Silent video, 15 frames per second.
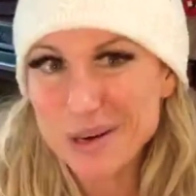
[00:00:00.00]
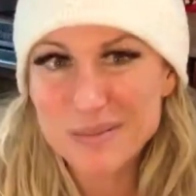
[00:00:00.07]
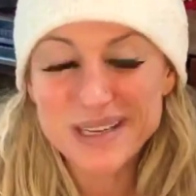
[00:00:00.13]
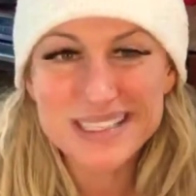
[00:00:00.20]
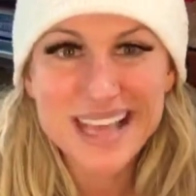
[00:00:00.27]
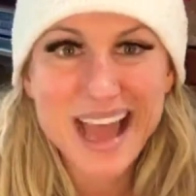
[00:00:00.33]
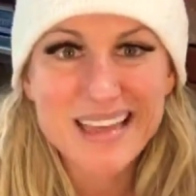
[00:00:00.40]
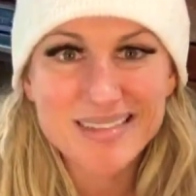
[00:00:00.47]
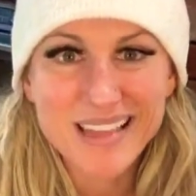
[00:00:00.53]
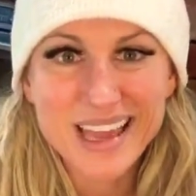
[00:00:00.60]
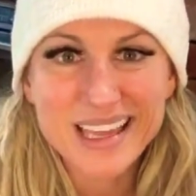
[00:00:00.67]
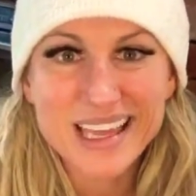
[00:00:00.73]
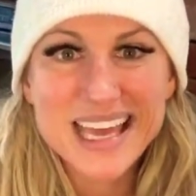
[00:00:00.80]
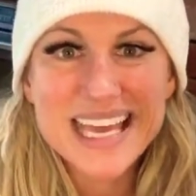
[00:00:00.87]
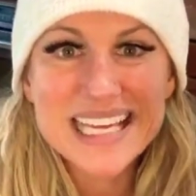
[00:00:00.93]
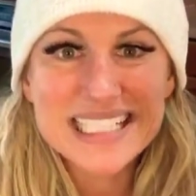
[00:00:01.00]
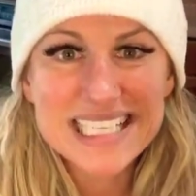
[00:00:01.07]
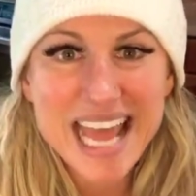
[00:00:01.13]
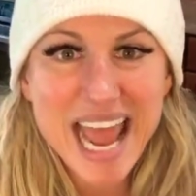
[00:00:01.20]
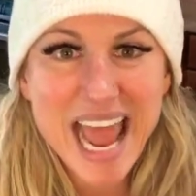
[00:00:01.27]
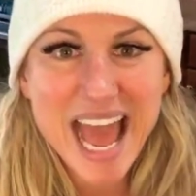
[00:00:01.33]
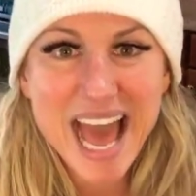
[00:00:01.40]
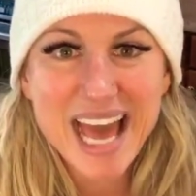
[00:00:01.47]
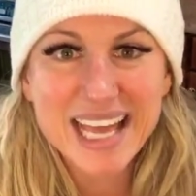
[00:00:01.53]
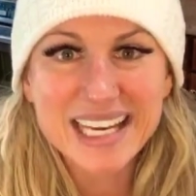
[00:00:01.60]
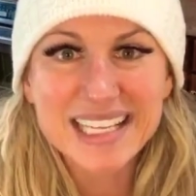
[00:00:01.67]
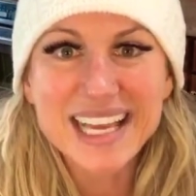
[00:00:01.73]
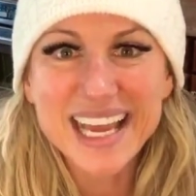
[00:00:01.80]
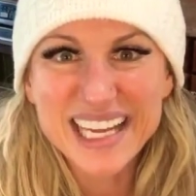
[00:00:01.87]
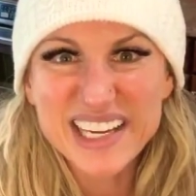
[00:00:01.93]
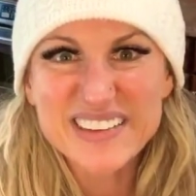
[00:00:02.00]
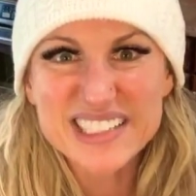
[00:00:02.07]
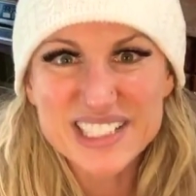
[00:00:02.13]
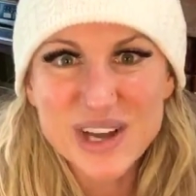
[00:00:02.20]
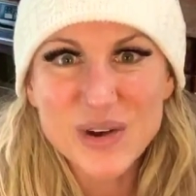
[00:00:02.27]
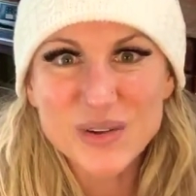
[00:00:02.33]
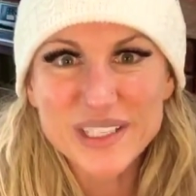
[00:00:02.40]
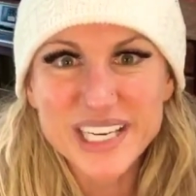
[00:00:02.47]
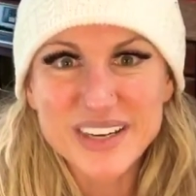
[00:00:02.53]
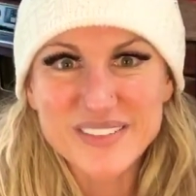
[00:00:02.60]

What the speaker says: because I like to add, I know it's cold here,